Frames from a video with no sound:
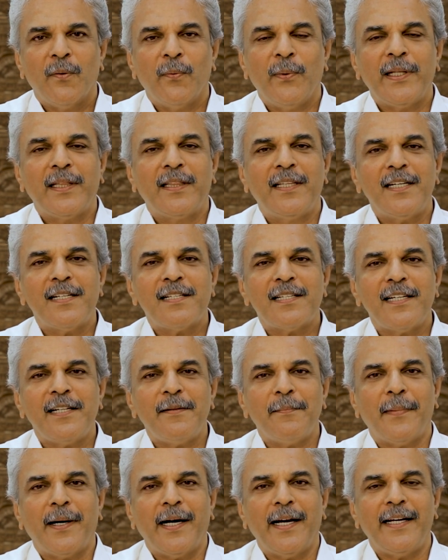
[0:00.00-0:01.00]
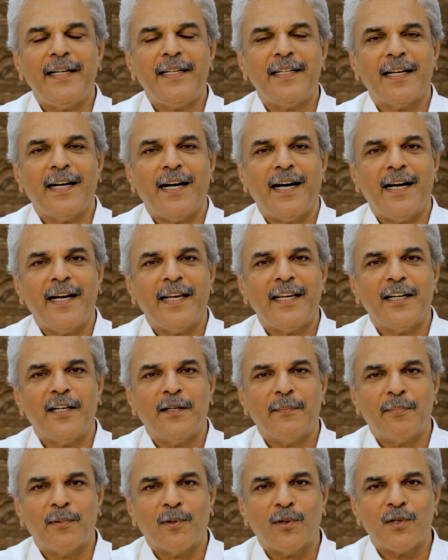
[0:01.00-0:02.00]
With this in mind, I
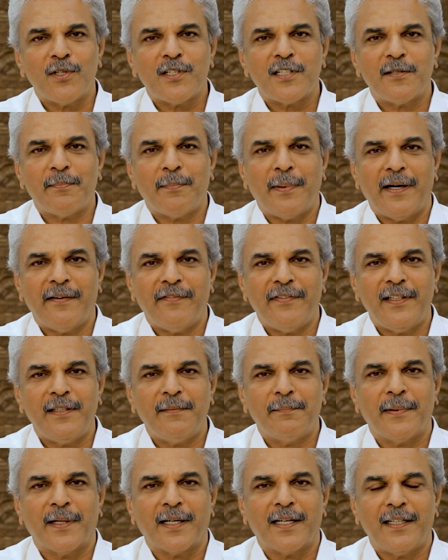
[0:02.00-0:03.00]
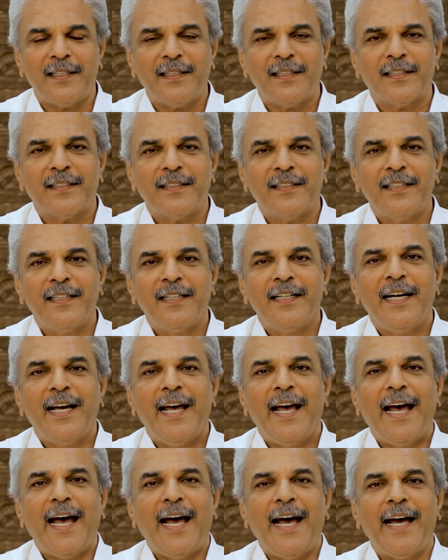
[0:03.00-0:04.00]
approached Bhavin
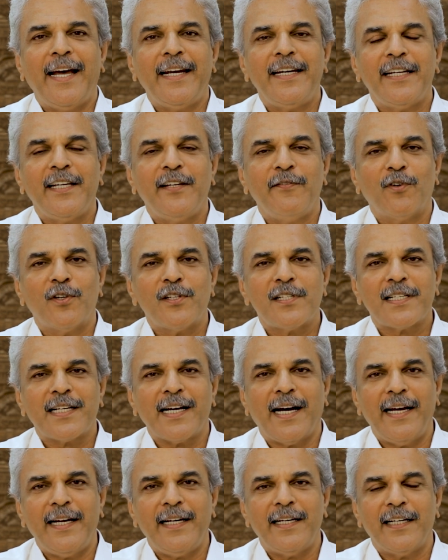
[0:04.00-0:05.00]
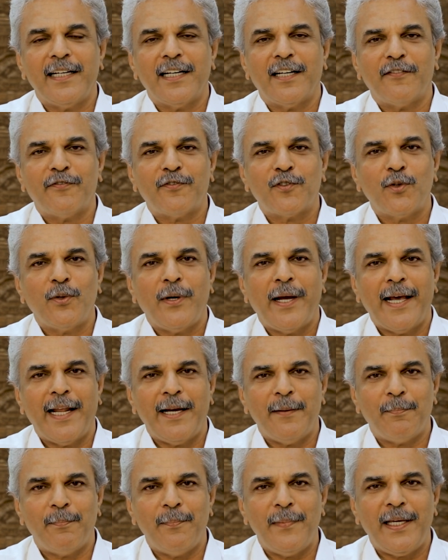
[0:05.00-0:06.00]
and he was kind enough to
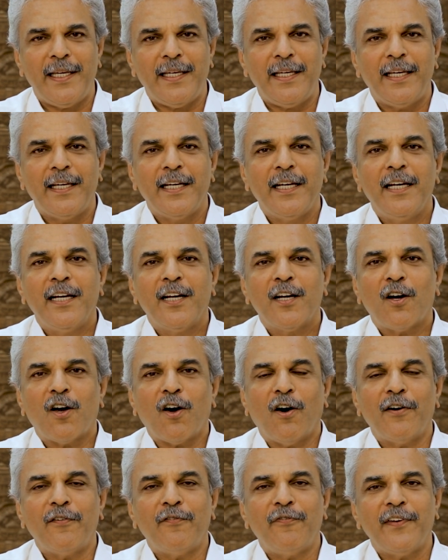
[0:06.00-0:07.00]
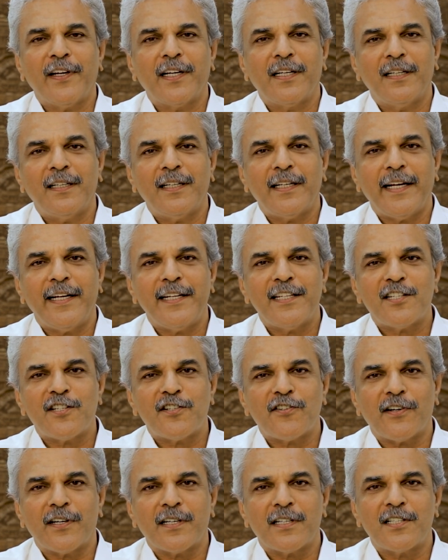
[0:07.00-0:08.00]
help me configure and
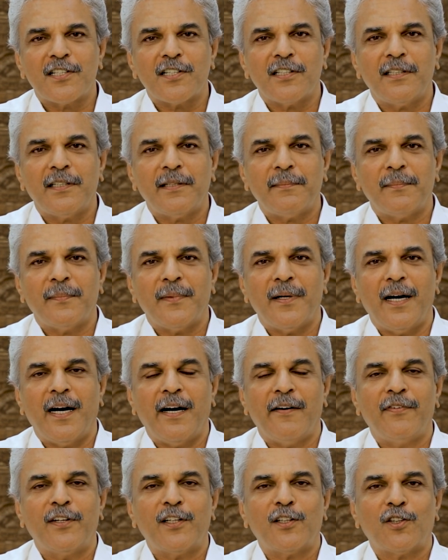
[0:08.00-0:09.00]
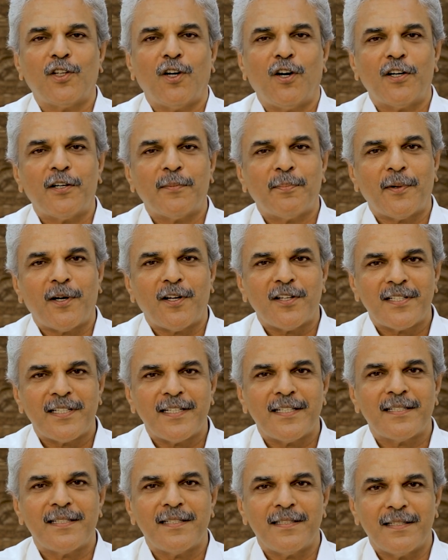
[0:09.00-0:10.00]
structure our thought
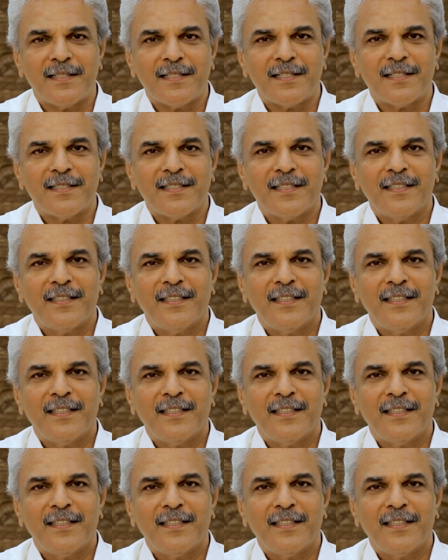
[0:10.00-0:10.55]
processes.